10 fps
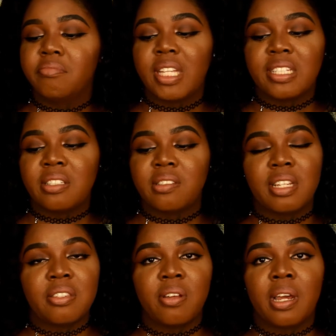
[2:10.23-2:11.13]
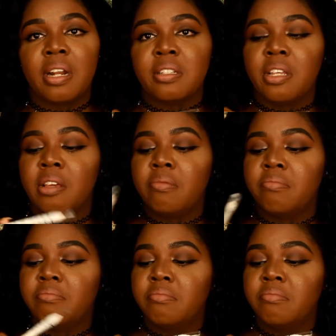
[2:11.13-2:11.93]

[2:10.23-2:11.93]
That's, that's all I gotta say.